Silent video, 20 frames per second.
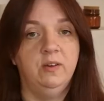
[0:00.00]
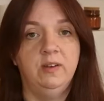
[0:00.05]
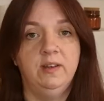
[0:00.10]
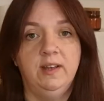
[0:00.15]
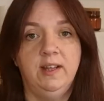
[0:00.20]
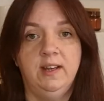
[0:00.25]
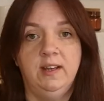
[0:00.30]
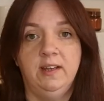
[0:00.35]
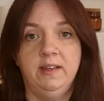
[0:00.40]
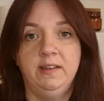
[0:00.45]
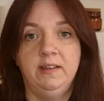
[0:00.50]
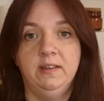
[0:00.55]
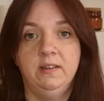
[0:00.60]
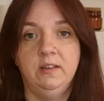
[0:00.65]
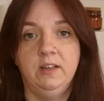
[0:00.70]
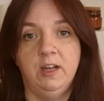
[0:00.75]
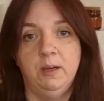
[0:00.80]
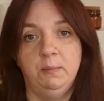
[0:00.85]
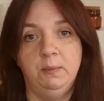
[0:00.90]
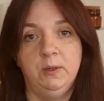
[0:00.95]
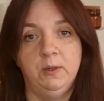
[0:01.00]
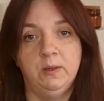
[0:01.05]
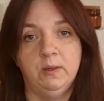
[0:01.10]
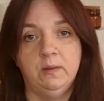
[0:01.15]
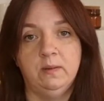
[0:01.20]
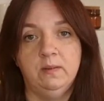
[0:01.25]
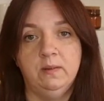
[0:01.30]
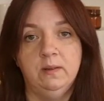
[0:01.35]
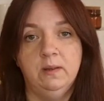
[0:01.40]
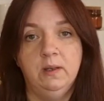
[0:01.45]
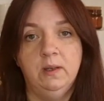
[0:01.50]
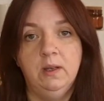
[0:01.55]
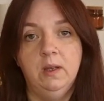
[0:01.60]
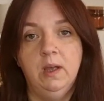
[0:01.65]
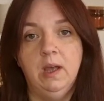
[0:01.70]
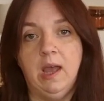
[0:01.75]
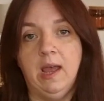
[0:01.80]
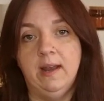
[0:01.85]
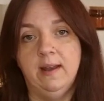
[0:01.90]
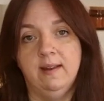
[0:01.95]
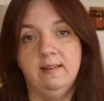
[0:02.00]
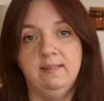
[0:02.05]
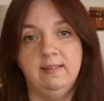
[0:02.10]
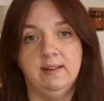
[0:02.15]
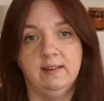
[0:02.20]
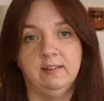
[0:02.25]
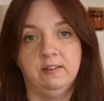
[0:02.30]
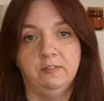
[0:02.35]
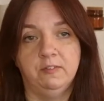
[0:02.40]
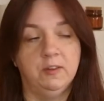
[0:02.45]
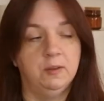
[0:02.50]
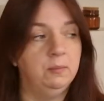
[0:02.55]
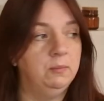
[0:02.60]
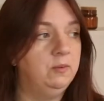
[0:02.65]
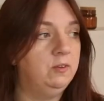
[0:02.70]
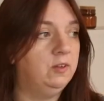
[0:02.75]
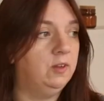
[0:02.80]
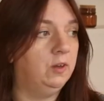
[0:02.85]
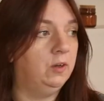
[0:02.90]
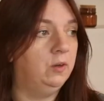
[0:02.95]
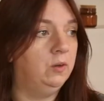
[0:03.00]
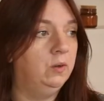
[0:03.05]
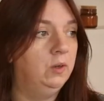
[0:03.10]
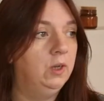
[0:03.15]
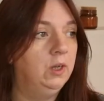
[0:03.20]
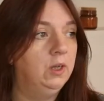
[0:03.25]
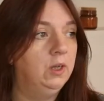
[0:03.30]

and they're like cup hooks, and there's six of them, so